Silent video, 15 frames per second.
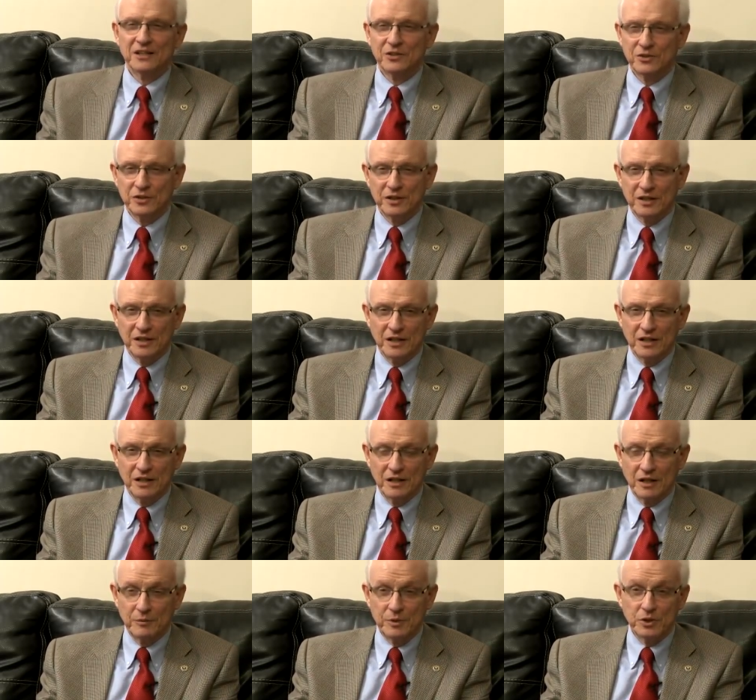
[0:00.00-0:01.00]

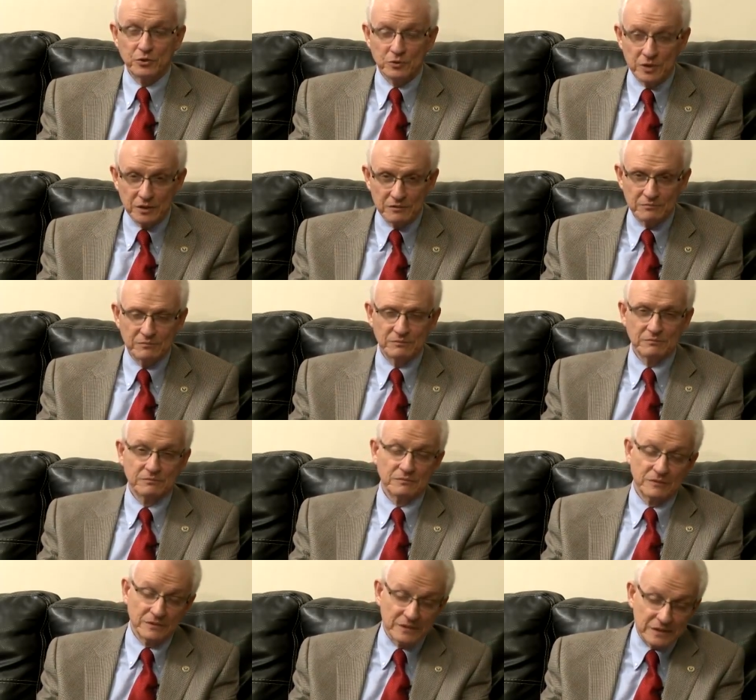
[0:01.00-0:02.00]
To, I mean, to
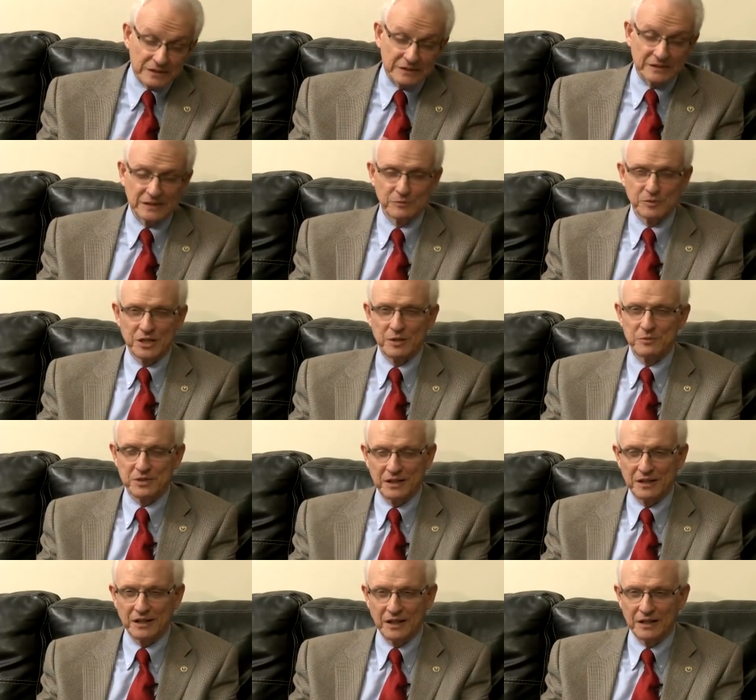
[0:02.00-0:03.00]
um, sometimes
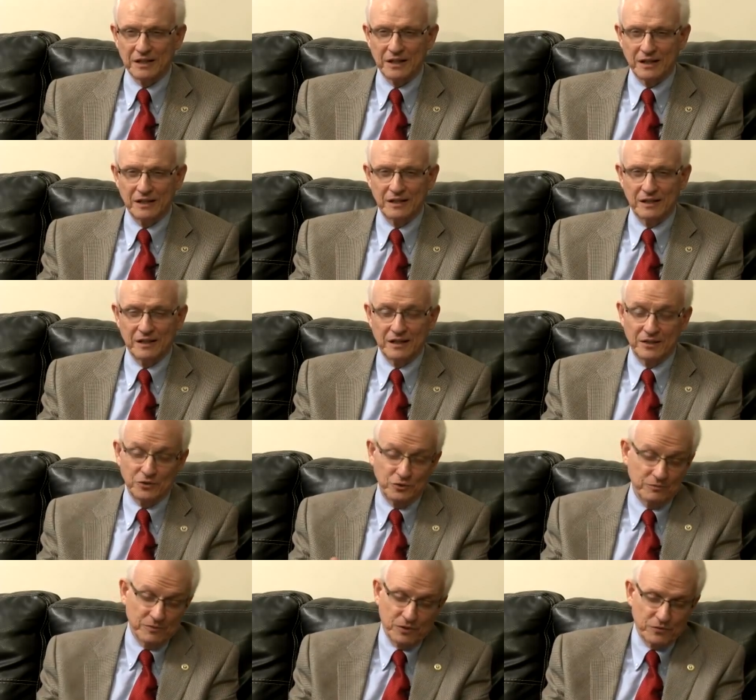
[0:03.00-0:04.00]
I, I, I, I,
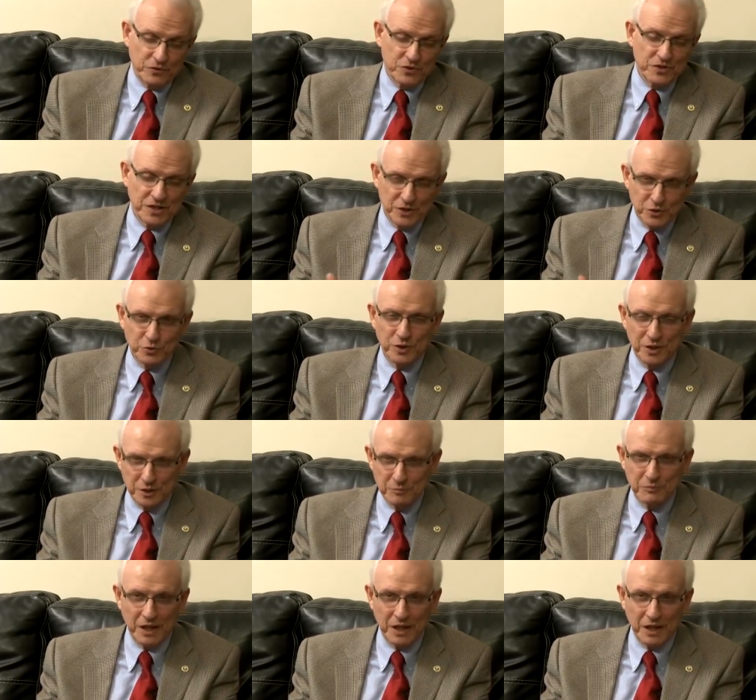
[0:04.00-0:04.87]
of course I do it in